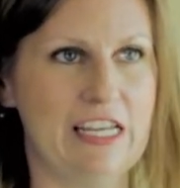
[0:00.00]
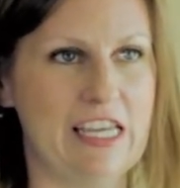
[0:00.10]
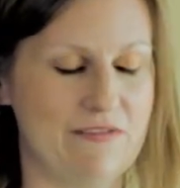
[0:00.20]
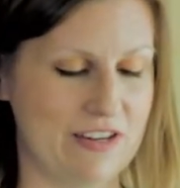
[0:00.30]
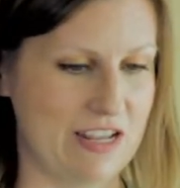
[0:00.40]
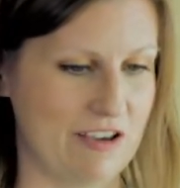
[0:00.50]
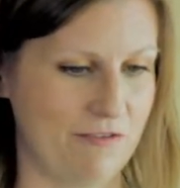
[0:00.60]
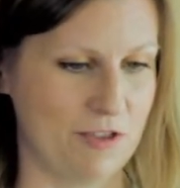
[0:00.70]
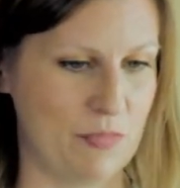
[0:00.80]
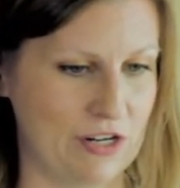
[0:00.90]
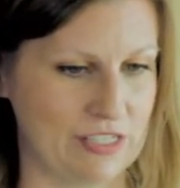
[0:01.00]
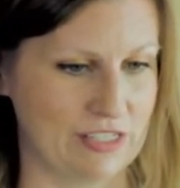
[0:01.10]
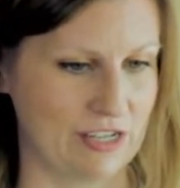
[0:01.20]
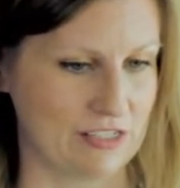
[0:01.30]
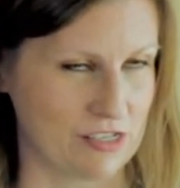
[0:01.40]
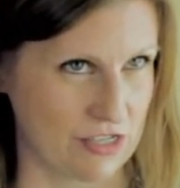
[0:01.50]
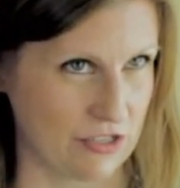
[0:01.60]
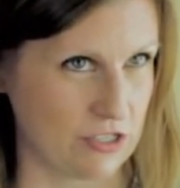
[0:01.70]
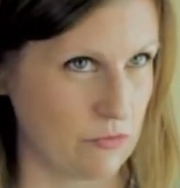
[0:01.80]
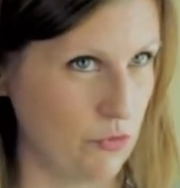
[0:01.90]
even if the peristalsis in
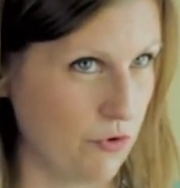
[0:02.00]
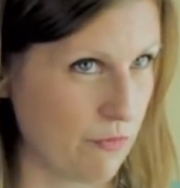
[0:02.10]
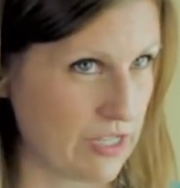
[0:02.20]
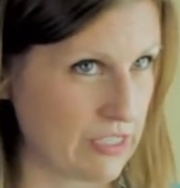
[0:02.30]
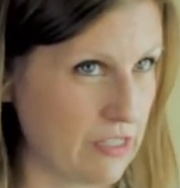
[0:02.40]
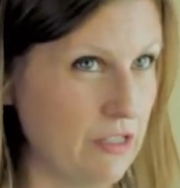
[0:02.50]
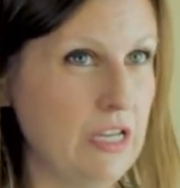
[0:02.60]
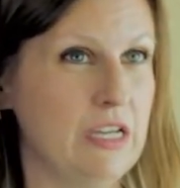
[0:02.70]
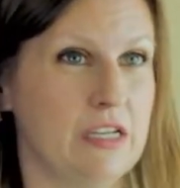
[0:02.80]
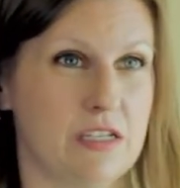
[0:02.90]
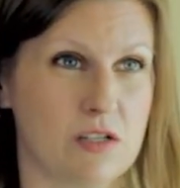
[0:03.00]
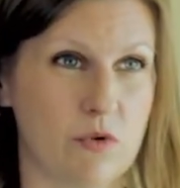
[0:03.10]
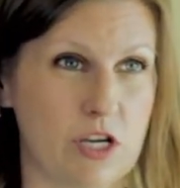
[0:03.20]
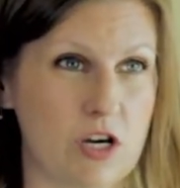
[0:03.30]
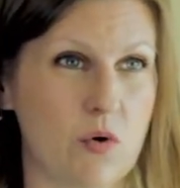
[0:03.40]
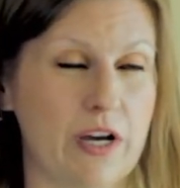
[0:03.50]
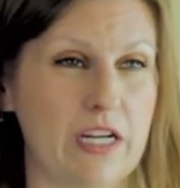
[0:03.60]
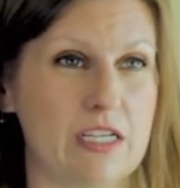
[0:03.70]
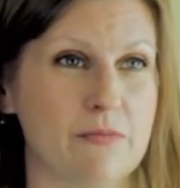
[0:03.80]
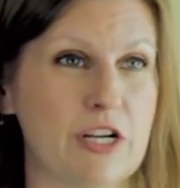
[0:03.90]
the smooth muscle isn't working
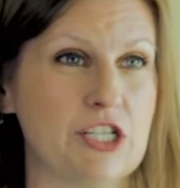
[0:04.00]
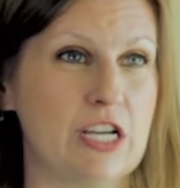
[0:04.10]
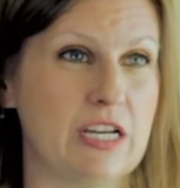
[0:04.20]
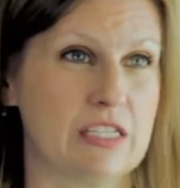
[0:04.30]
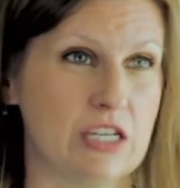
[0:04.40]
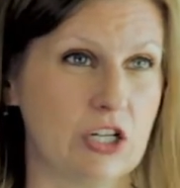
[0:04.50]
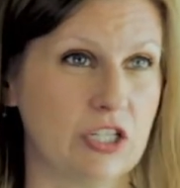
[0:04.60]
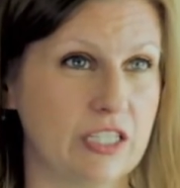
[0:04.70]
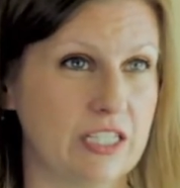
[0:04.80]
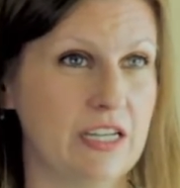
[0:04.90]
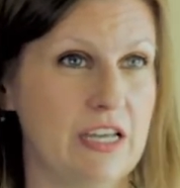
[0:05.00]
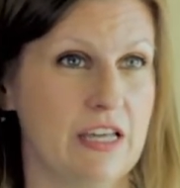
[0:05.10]
quite as much as it could.